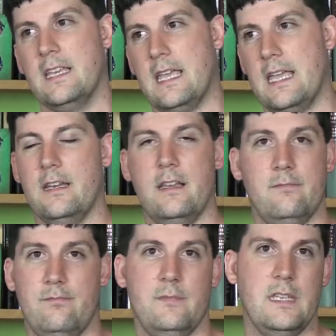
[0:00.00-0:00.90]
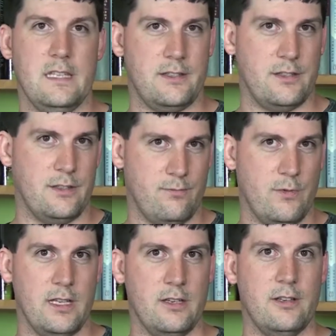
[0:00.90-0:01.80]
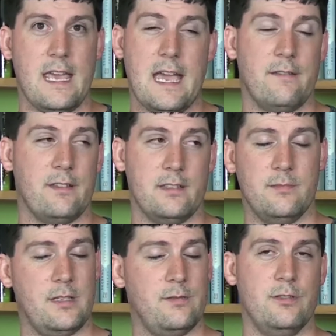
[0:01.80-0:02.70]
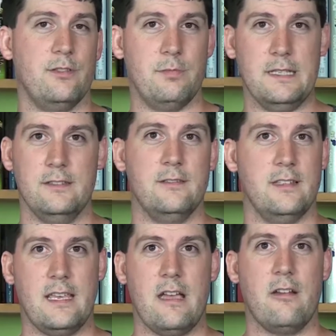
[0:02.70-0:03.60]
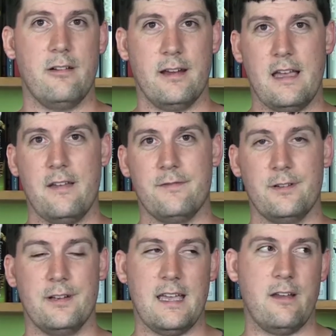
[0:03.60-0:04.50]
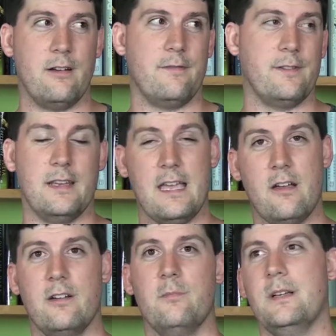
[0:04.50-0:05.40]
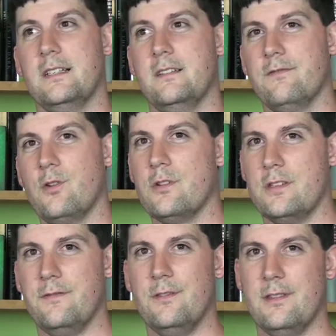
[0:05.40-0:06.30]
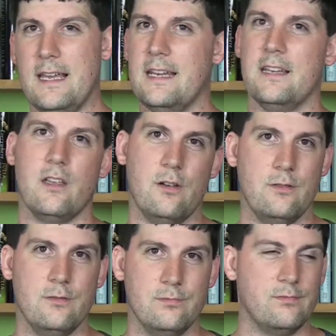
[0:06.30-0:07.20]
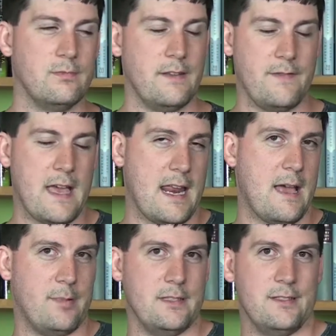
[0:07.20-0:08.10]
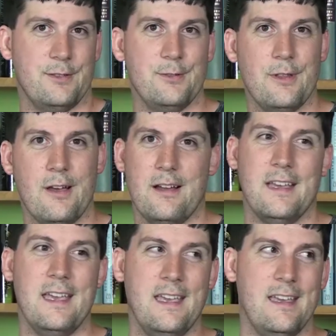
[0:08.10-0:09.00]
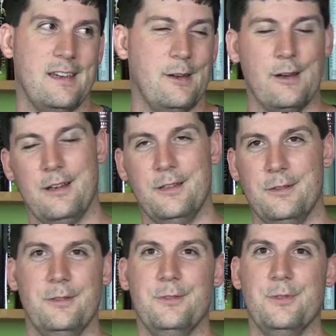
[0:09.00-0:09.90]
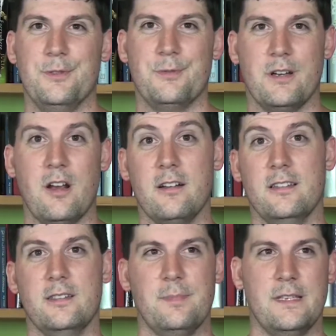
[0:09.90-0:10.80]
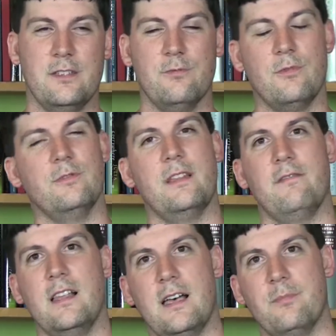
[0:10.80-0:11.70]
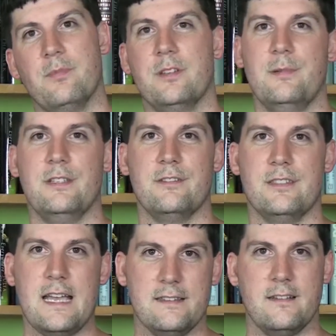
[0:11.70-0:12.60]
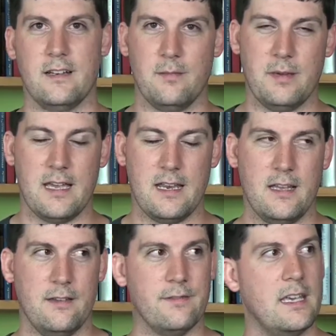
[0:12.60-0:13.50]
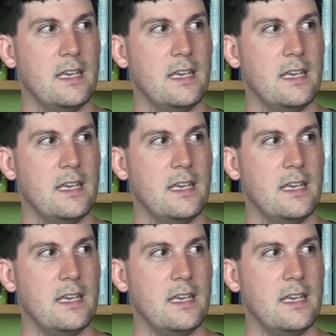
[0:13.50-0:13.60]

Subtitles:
And it's just really good to have because sometimes you'll just be losing encounter after encounter after encounter. But of course, if you let it go, if that happens too long, you're going to lose regardless because you won't level up, which means your stats aren't going to be high enough.